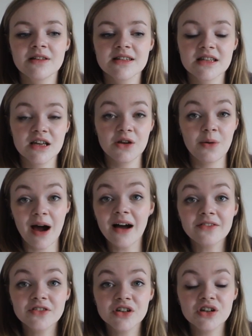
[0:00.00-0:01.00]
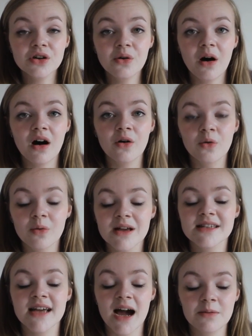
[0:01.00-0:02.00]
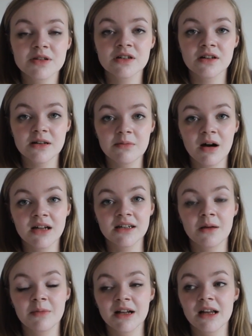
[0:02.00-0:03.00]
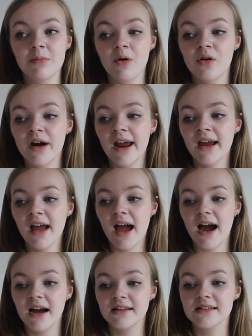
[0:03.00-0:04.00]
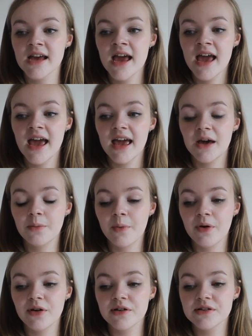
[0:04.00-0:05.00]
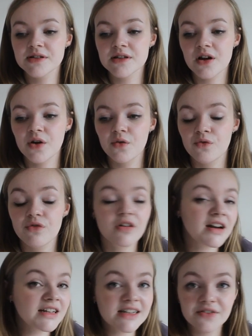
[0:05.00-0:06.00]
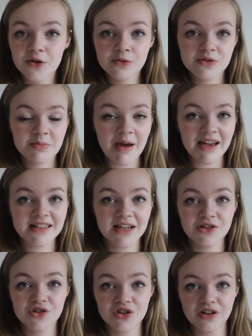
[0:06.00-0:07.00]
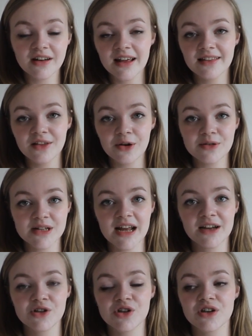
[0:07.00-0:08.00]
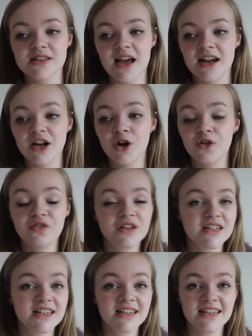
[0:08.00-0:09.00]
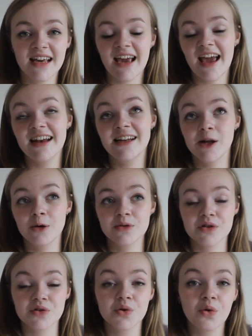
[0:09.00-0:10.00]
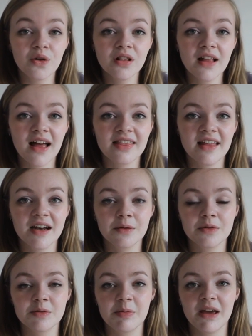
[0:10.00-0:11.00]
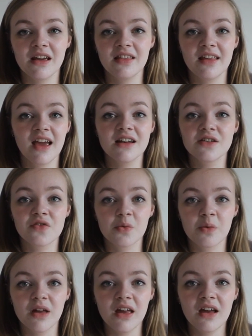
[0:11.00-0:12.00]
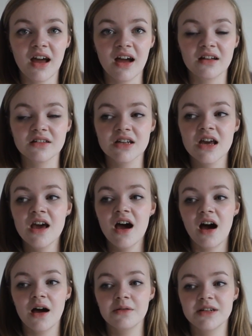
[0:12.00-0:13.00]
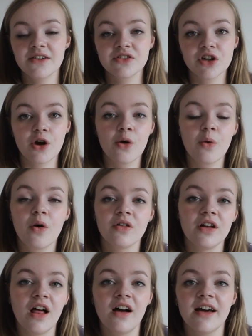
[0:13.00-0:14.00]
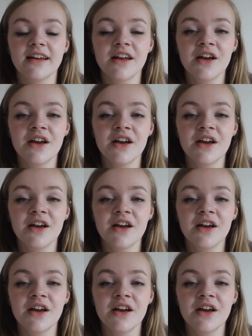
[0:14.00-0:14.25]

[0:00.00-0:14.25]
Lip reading: that you have to do are always absolutely mind-numbingly boring, and it was really difficult to pay attention in those lectures, and I often didn't take any notes at all, and then it would be the end of the week and I would have to go online